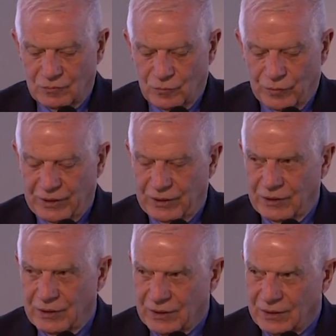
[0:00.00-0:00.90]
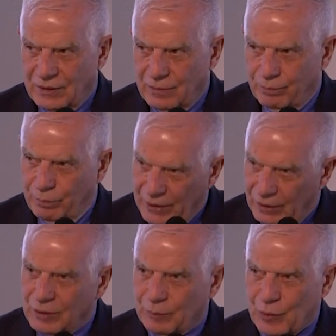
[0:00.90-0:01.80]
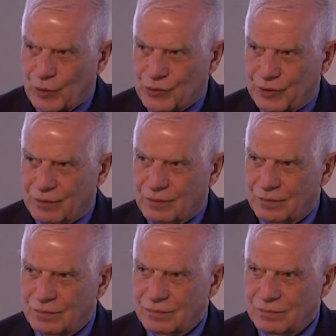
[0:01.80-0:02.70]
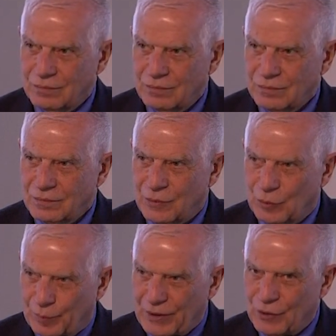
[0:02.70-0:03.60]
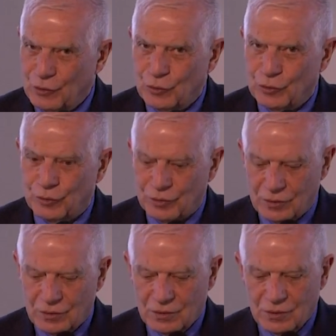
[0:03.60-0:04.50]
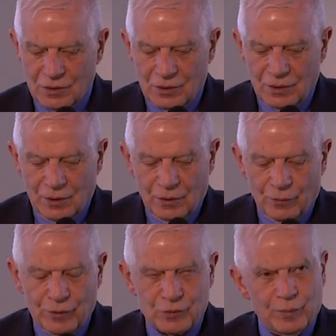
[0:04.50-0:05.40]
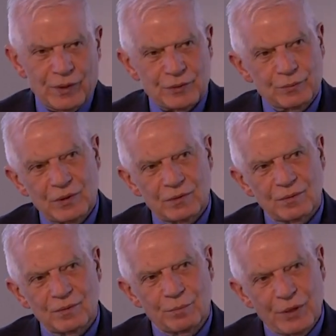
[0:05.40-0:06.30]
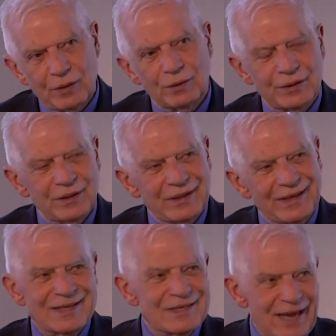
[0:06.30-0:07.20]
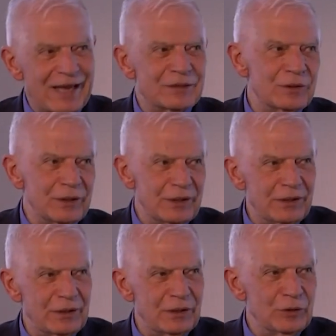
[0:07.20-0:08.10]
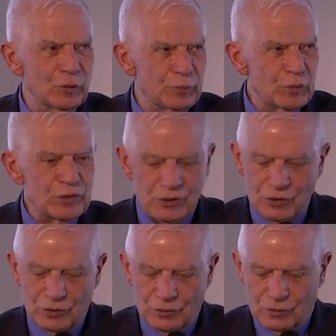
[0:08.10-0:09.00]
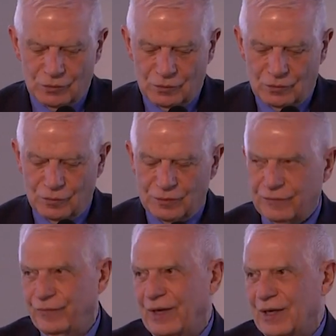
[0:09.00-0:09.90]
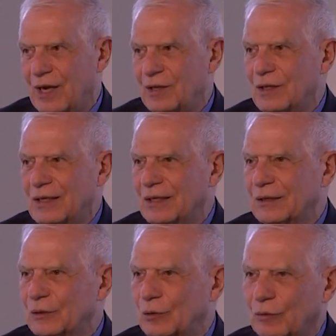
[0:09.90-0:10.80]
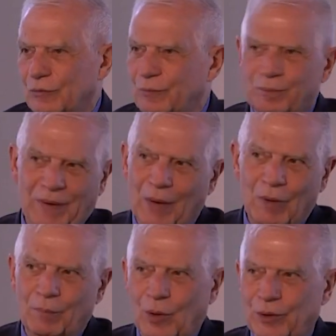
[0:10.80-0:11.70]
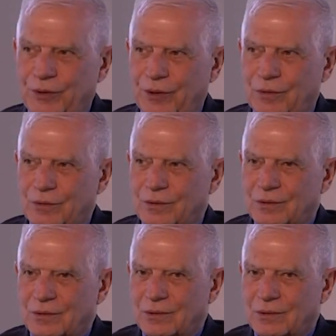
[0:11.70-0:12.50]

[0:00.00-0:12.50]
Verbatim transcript: we built a project, the European Union, which was built exactly in opposition to the very idea of power politics.